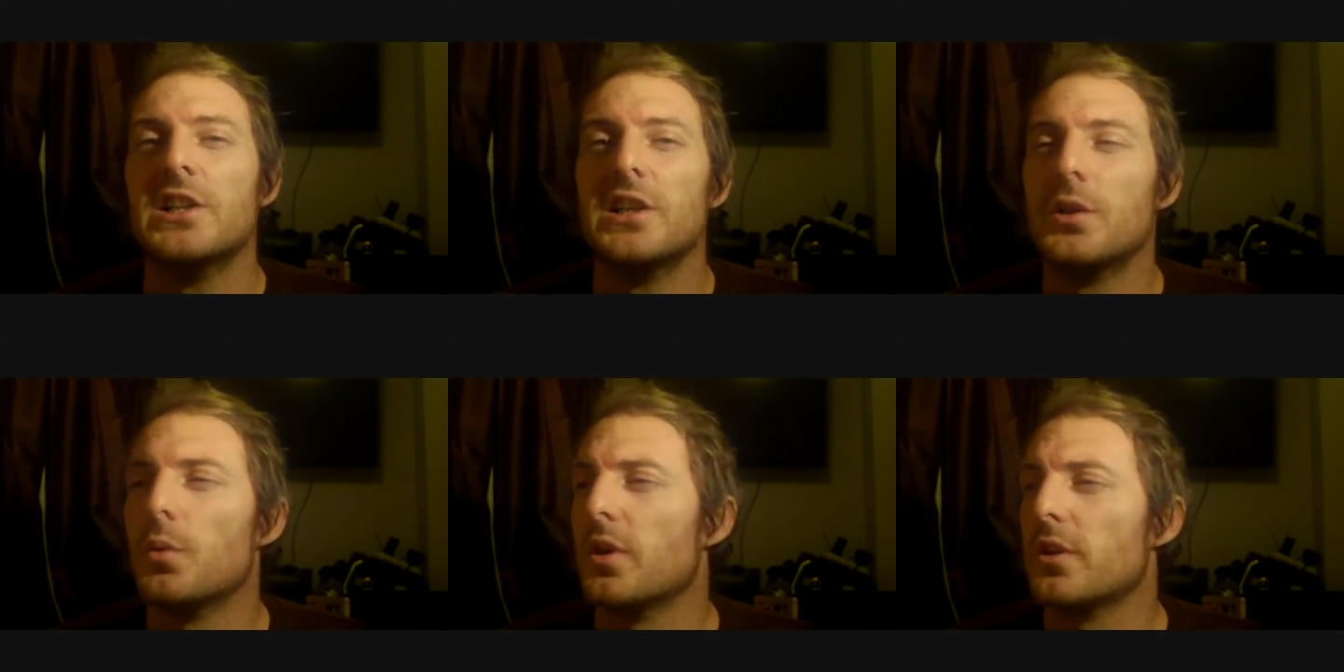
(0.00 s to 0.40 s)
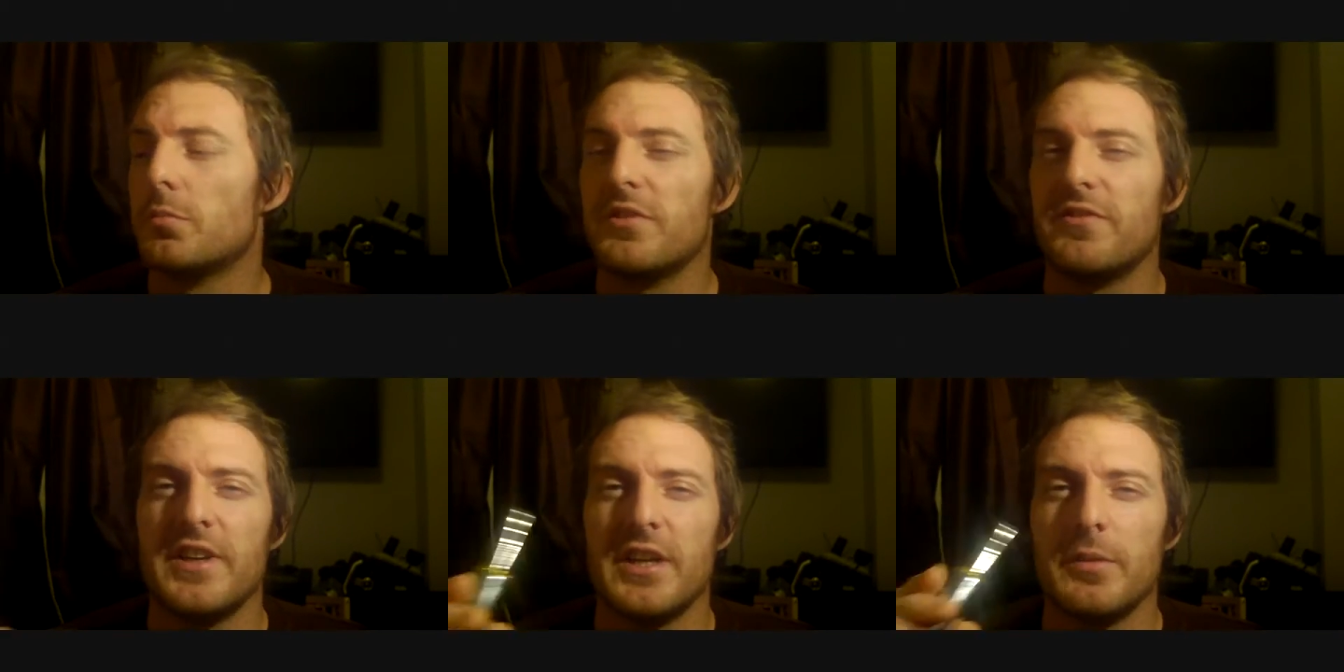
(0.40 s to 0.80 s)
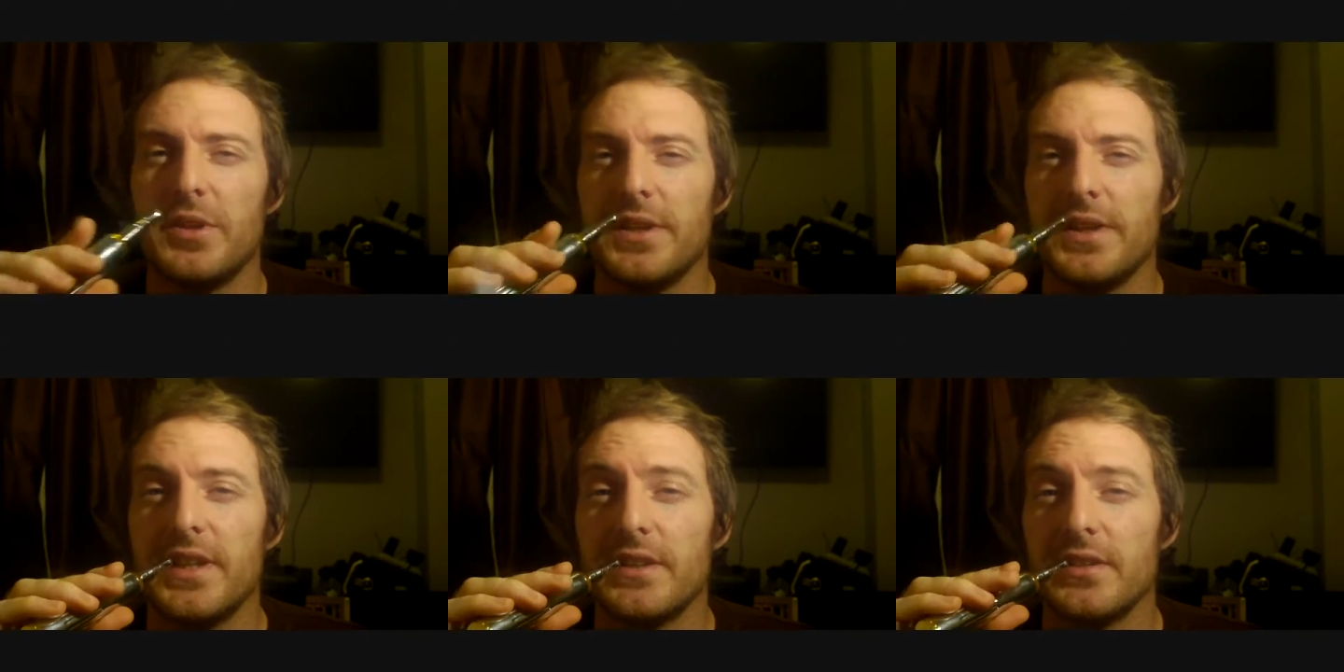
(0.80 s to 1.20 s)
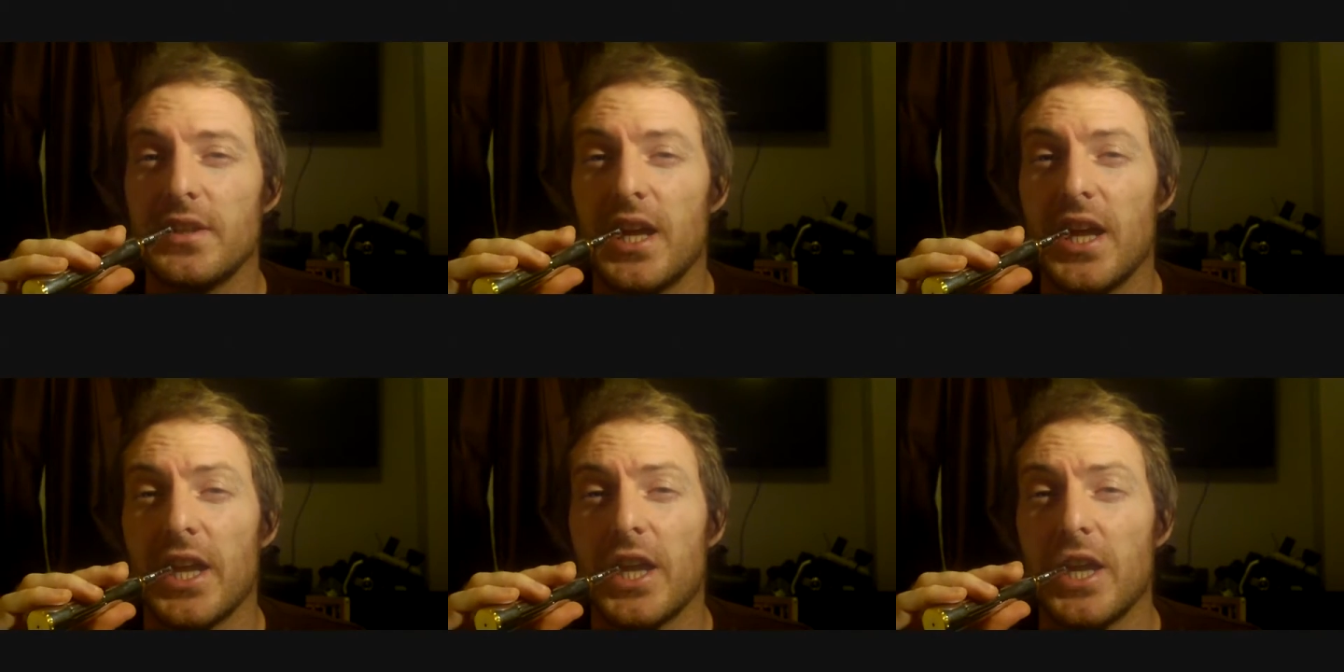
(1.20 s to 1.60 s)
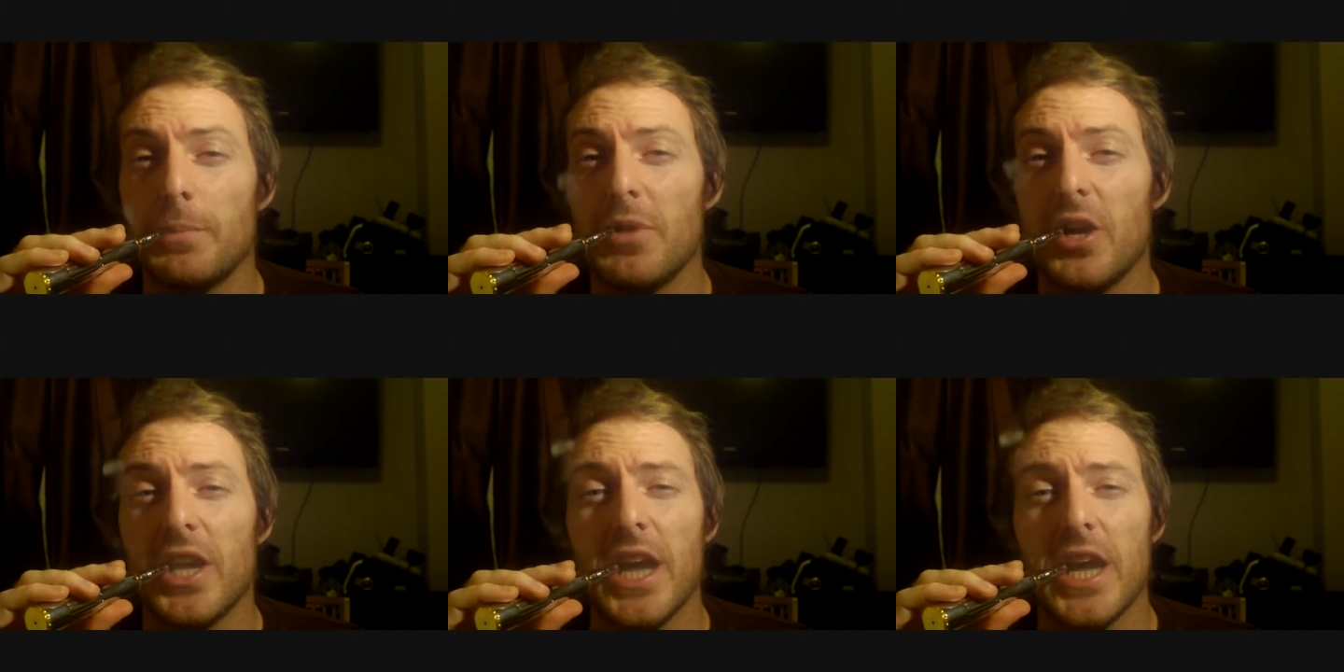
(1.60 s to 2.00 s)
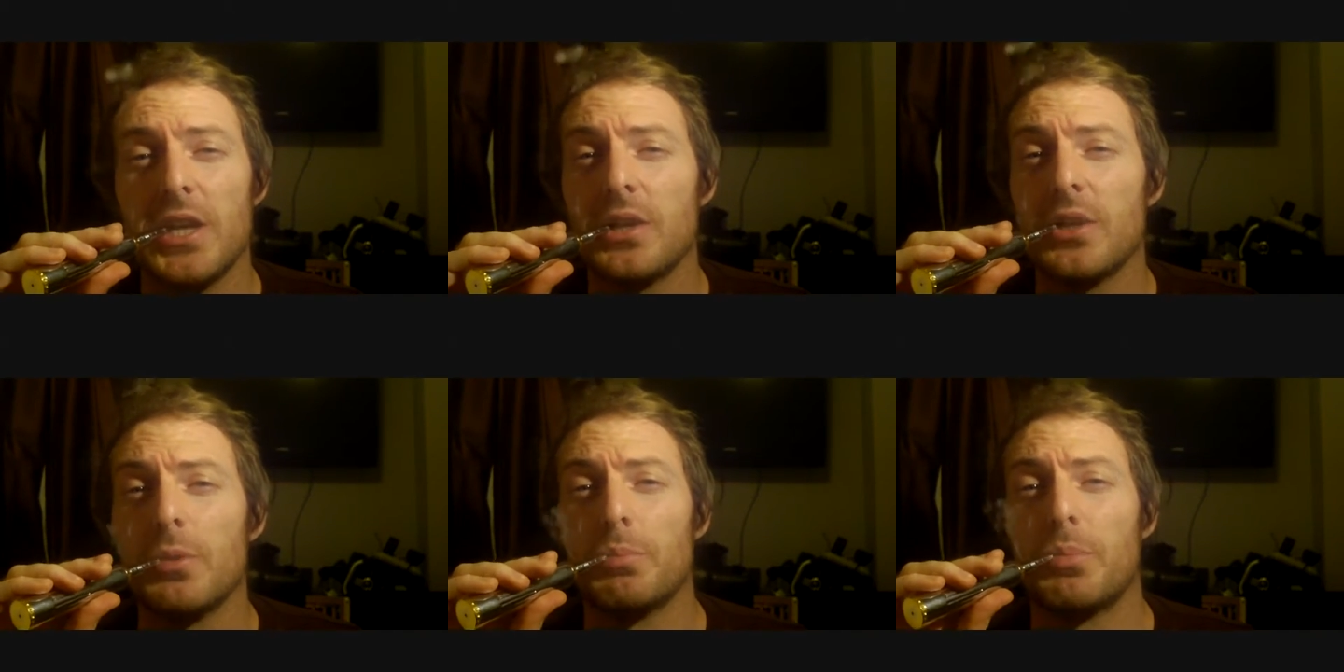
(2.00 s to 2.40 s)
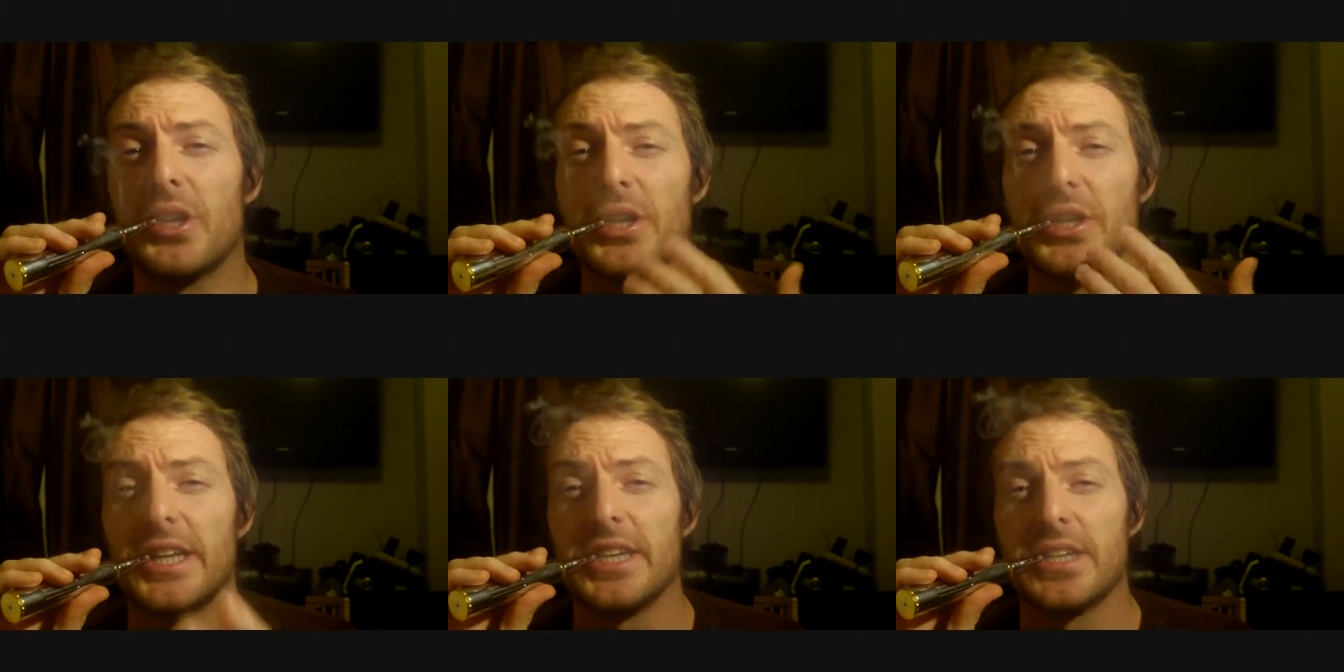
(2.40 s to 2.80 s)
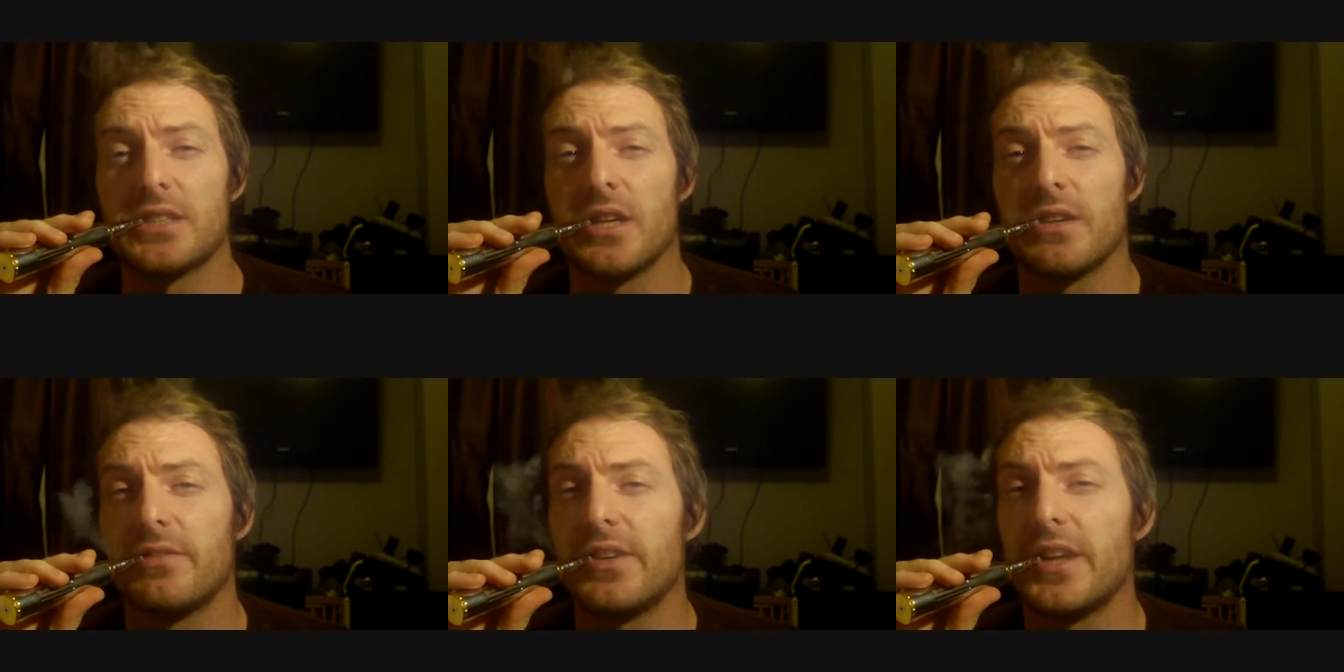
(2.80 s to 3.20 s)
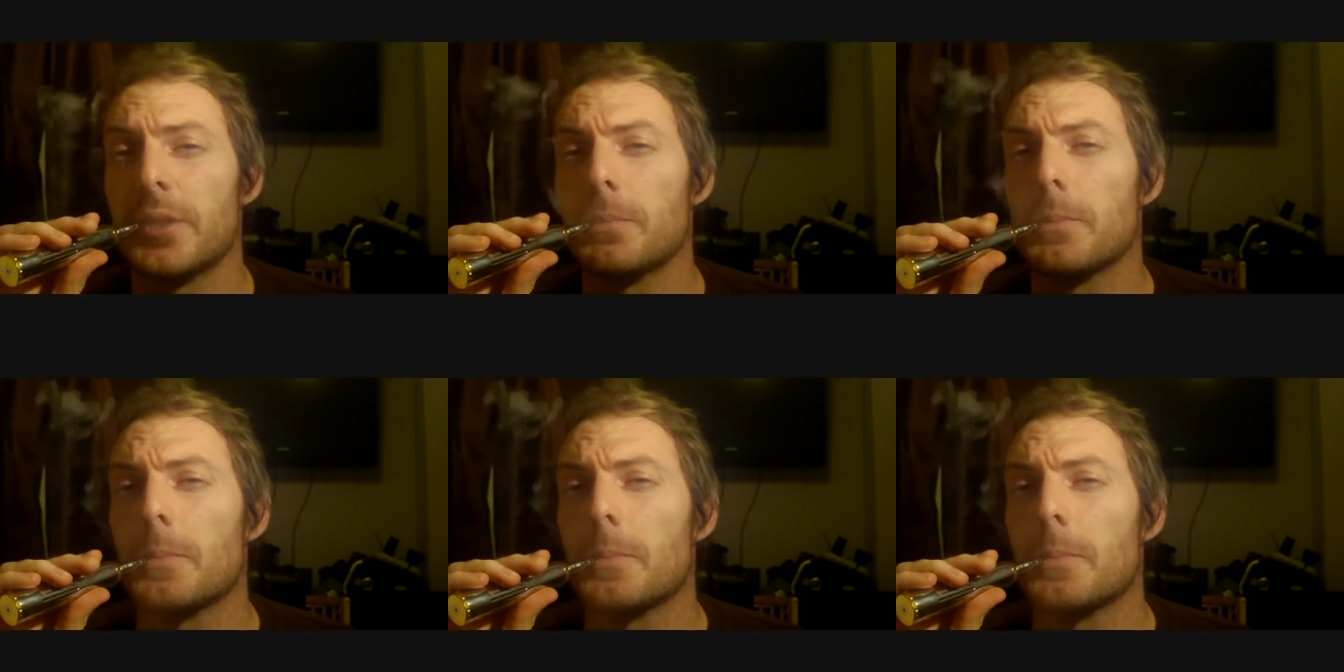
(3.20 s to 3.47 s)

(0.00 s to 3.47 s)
watch me vaping this, like, and I'm not getting no burnt hits off it.